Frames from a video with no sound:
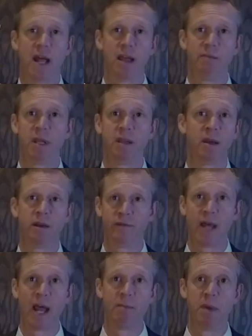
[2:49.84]
of
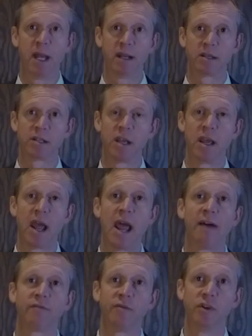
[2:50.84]
diabetics
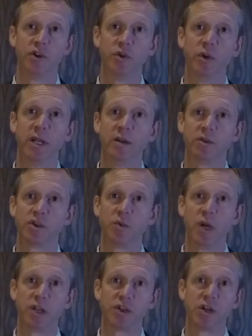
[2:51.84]
after the duodenal
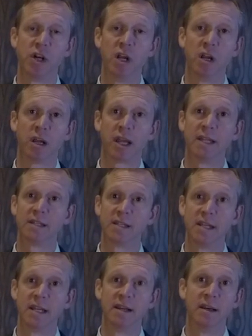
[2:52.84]
switch can
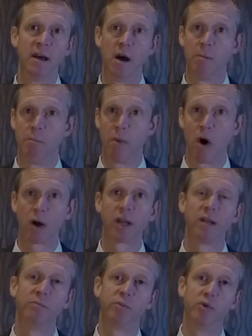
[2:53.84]
see a marked
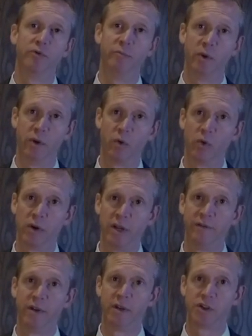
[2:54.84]
improvement or
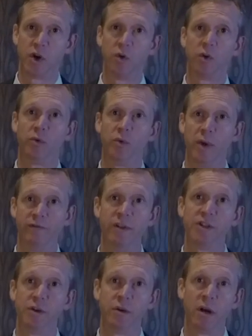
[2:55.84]
even a total
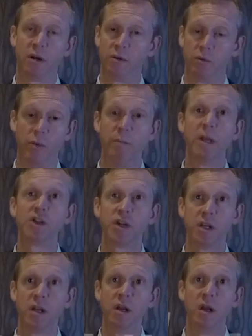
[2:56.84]

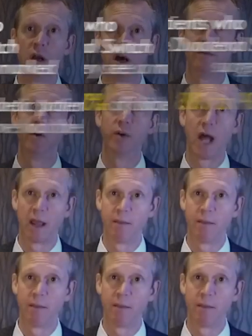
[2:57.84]
remission of their